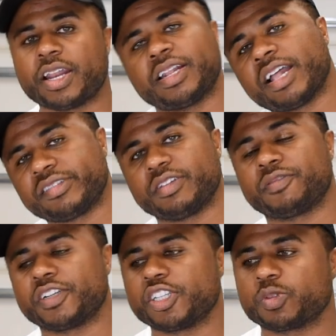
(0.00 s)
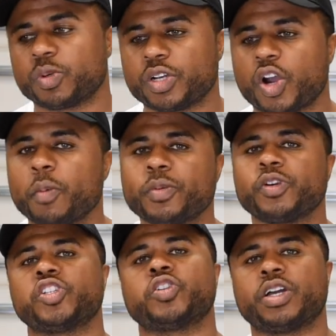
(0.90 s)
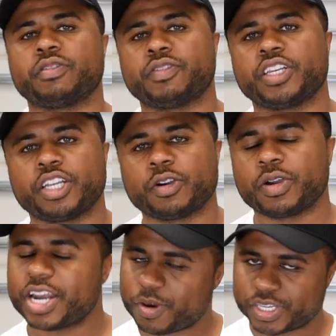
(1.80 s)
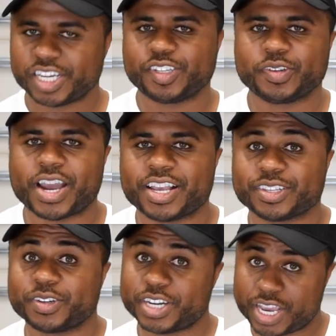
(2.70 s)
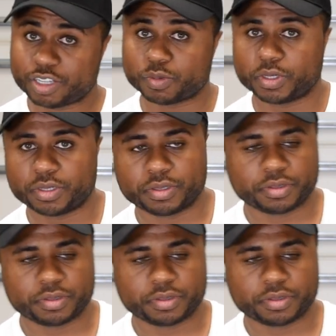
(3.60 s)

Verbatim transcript: That's it for this one. Hope you enjoyed the video and I will catch you guys on the next one.